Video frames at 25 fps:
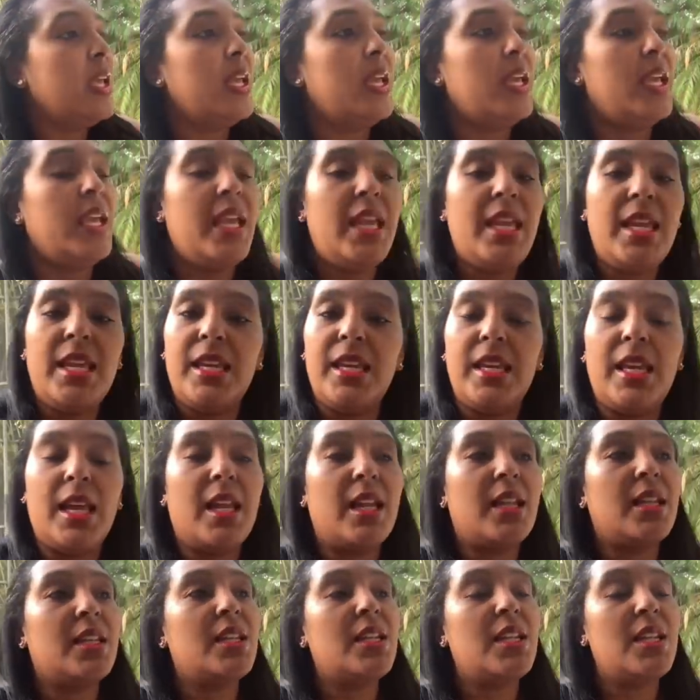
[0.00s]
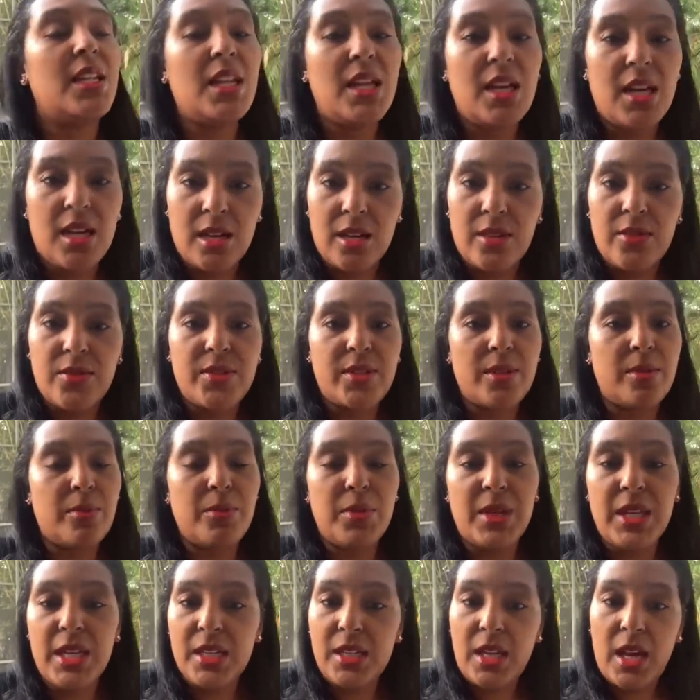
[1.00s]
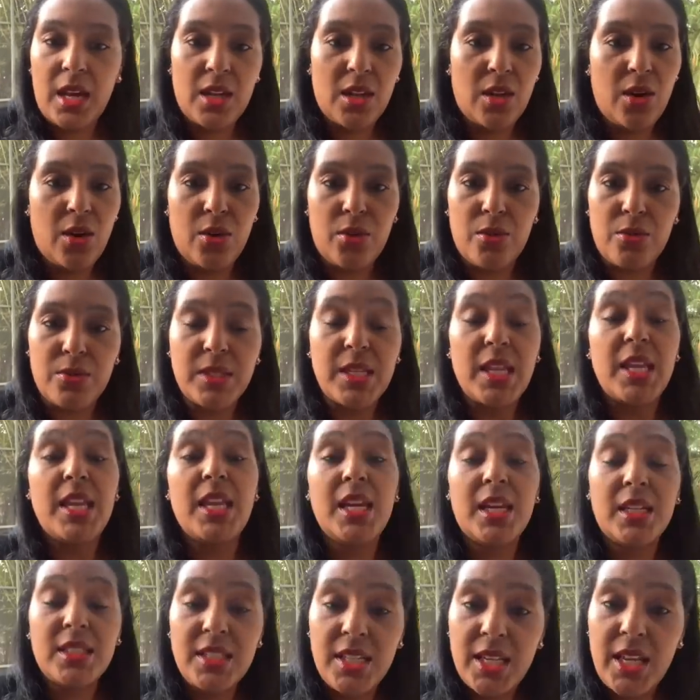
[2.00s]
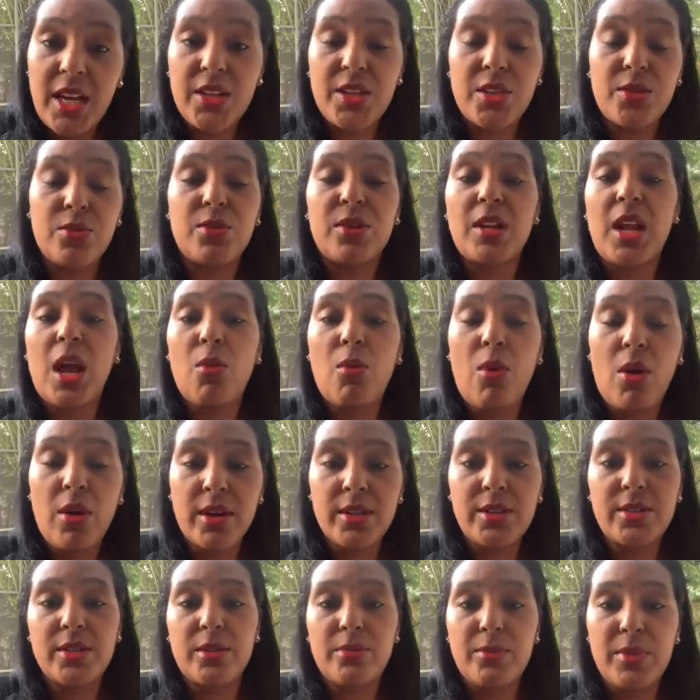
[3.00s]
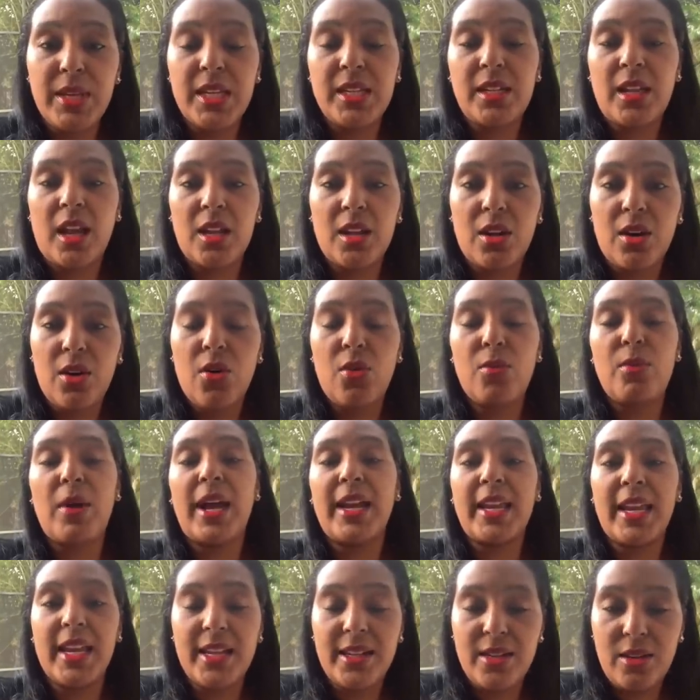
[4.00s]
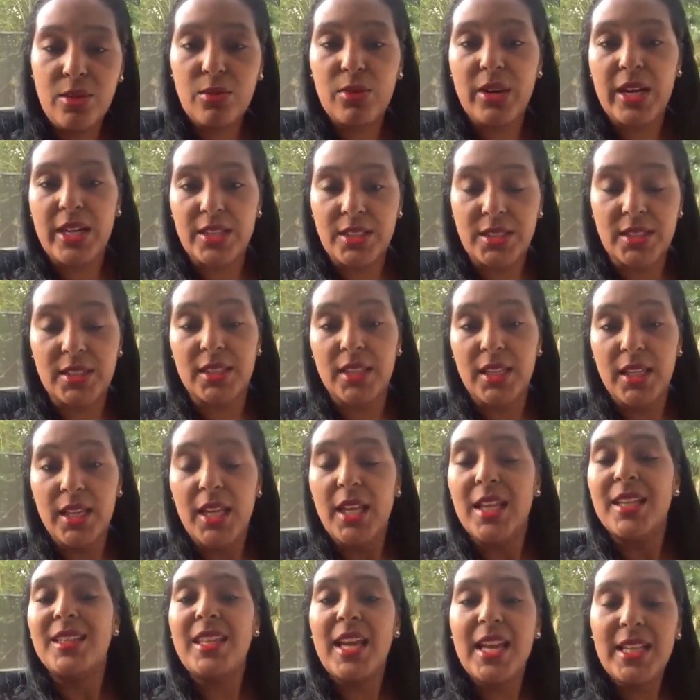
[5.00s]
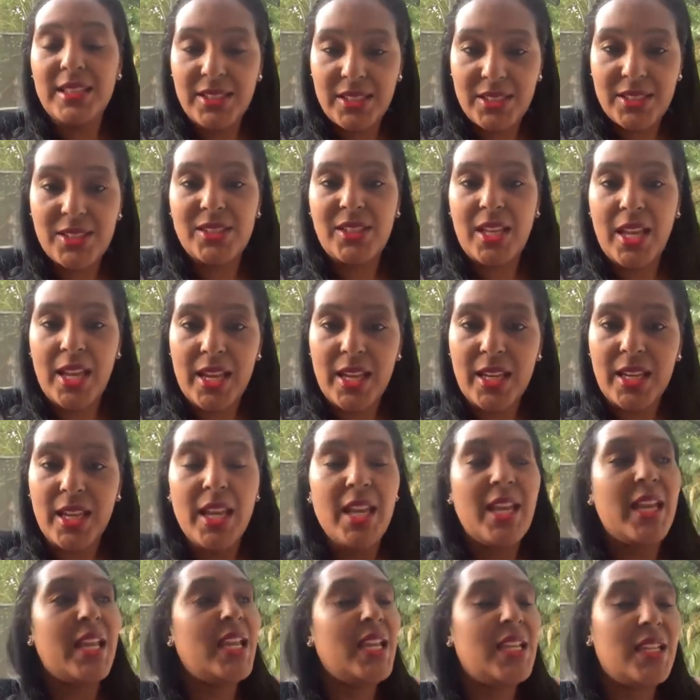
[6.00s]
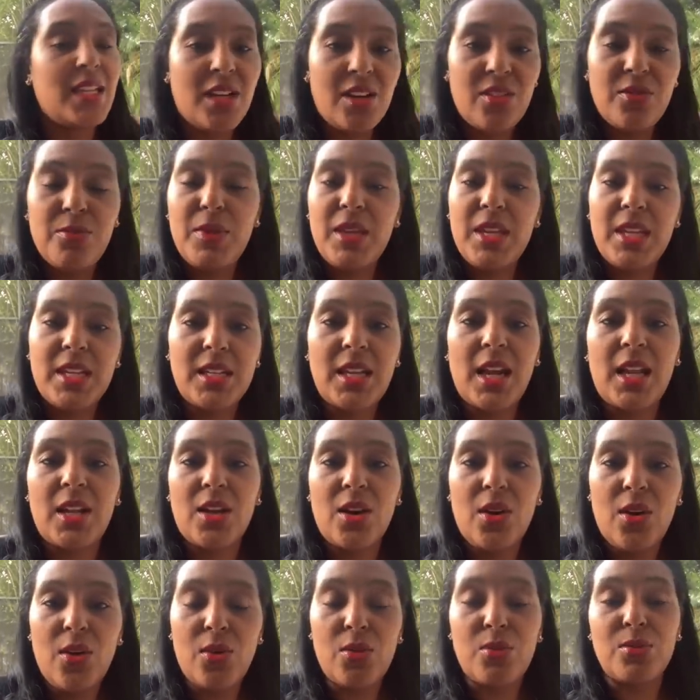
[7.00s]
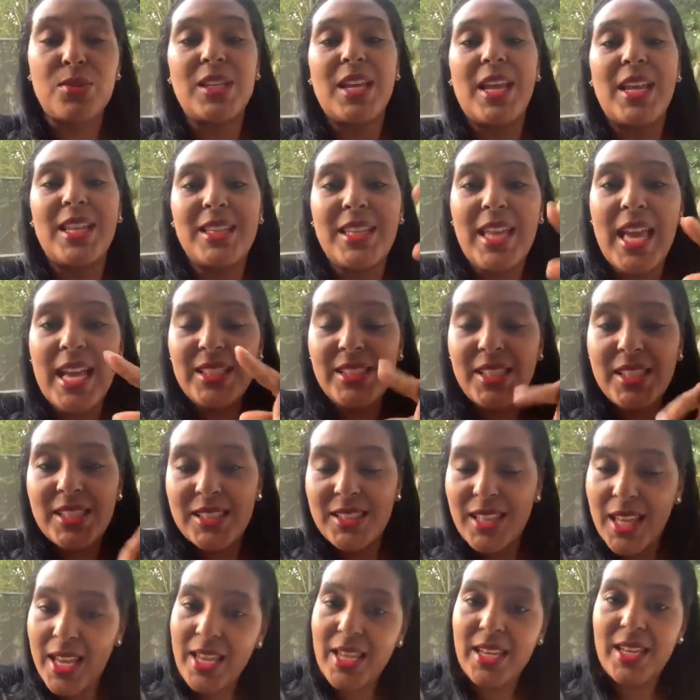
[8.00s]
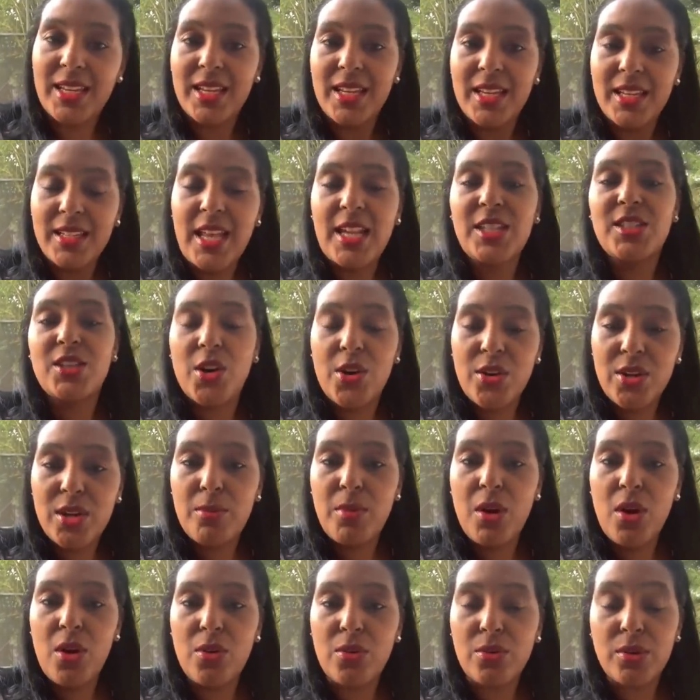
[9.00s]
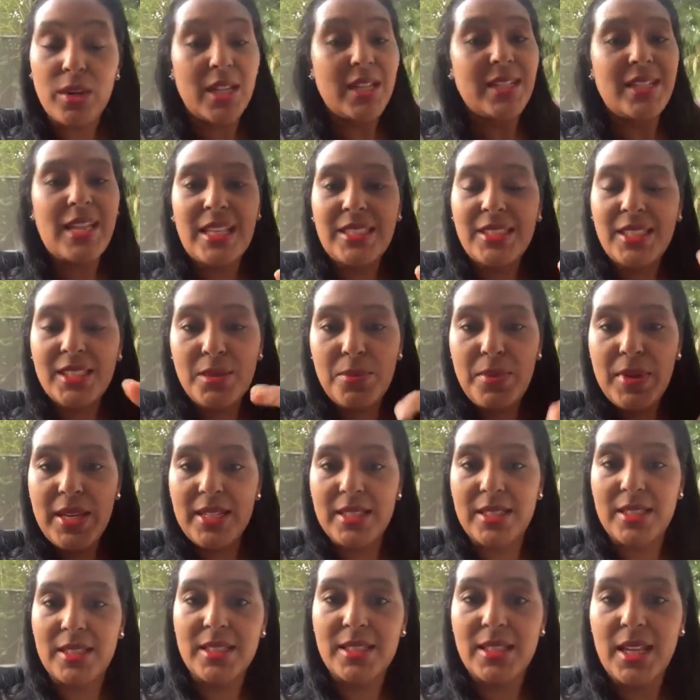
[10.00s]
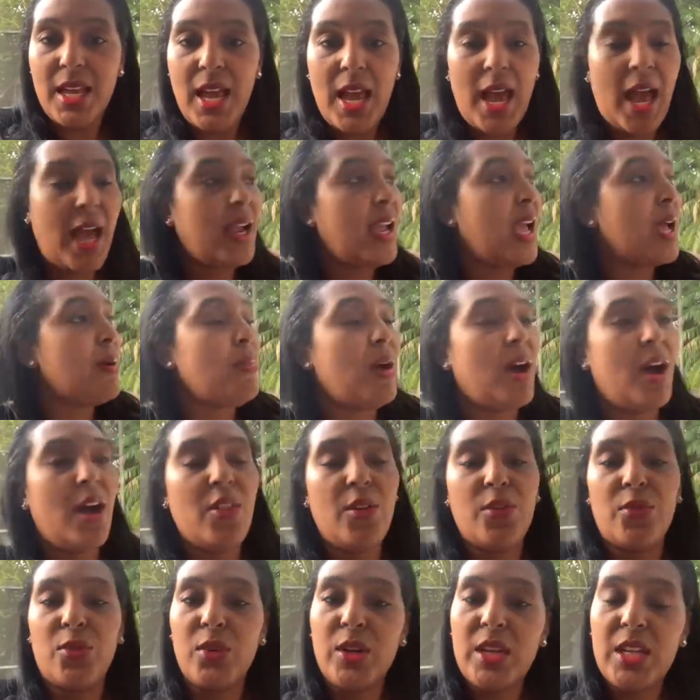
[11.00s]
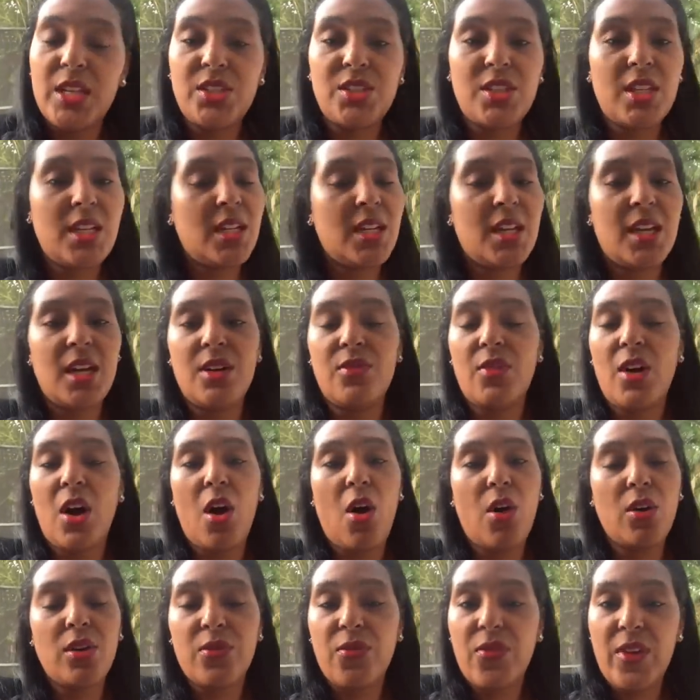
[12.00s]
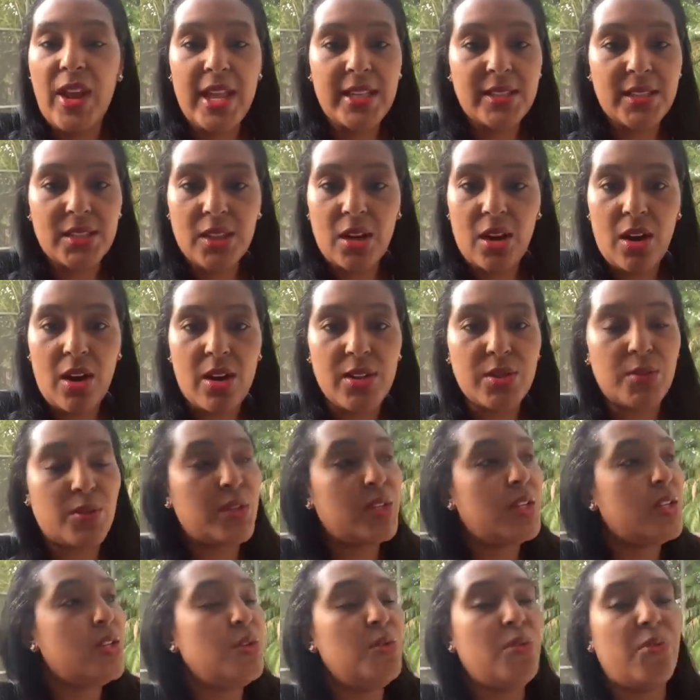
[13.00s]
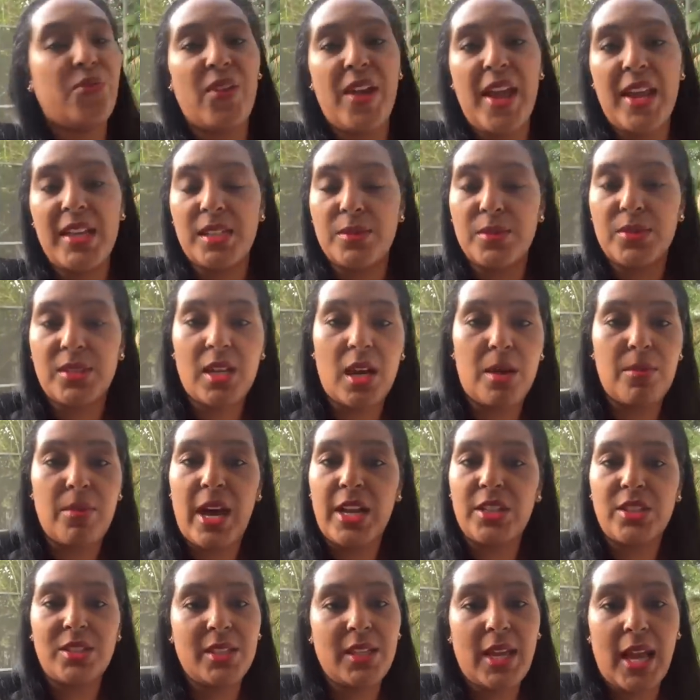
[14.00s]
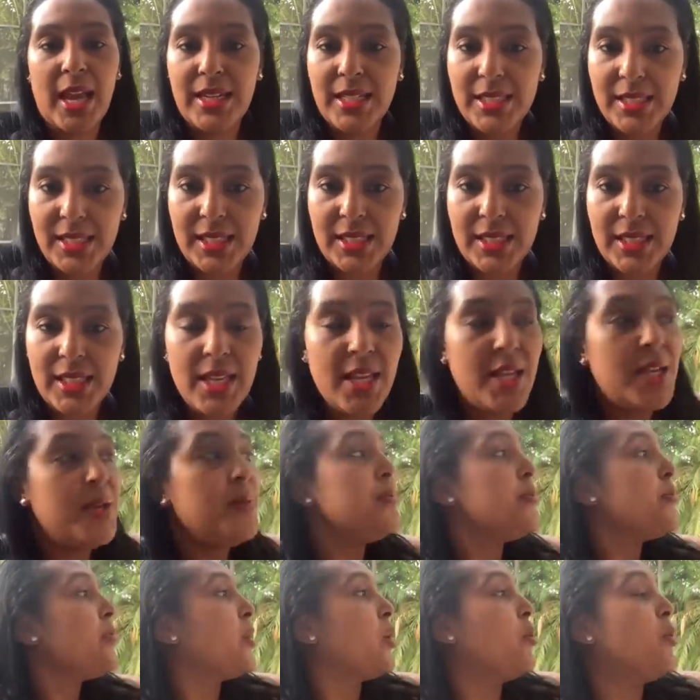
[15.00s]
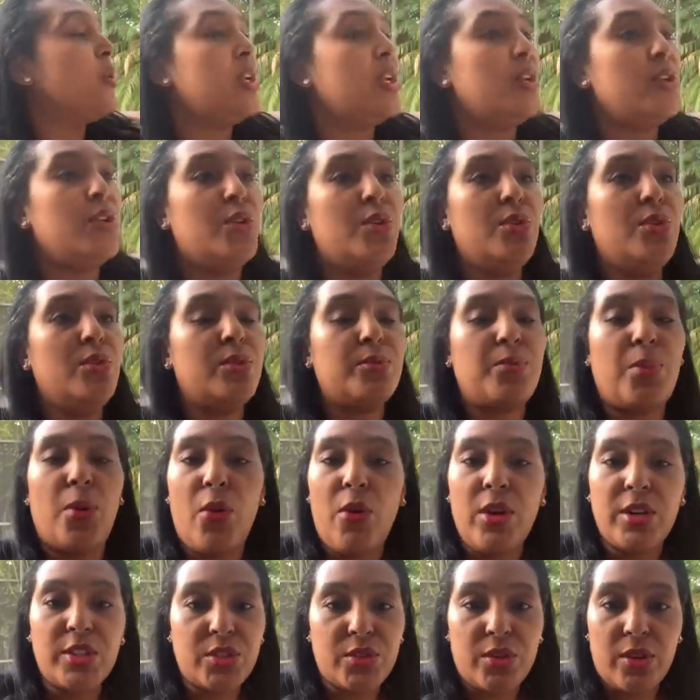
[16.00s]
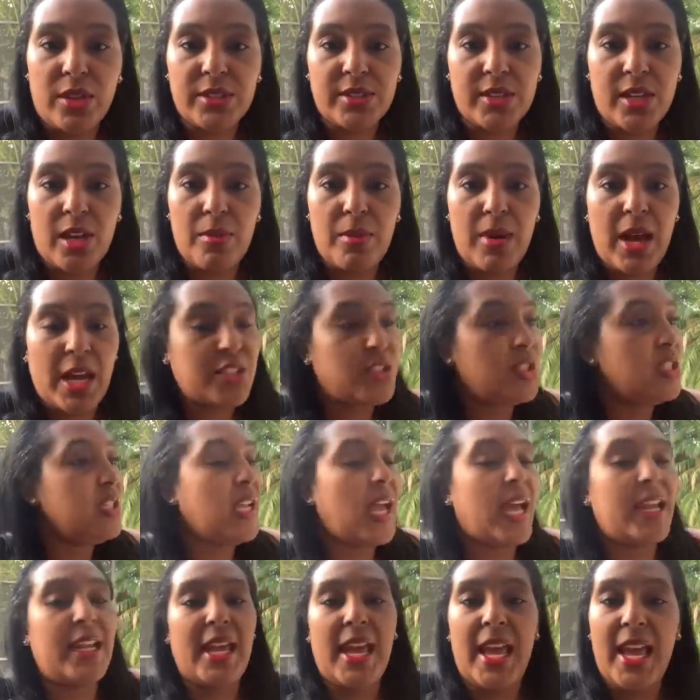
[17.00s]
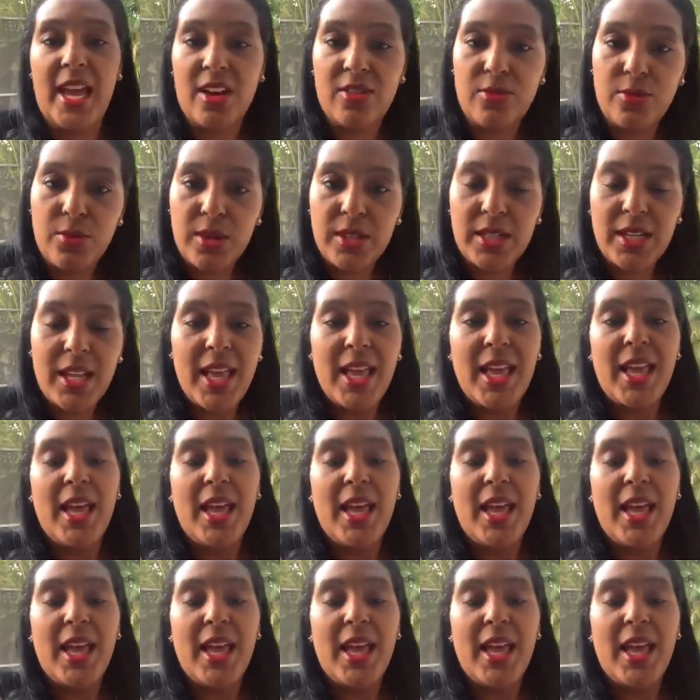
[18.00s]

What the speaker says: He loves $1 million homes. He'll tell you, when I walk into a $1 million home, I get an erection. That's his thing. He loves $1 million homes. That's his thing. That turn him on. That's his business. I got my other friend. She loves all the fancy cars. When the new Phantoms come out, she got to get it. When the new Porsche trucks come out, she got to have one.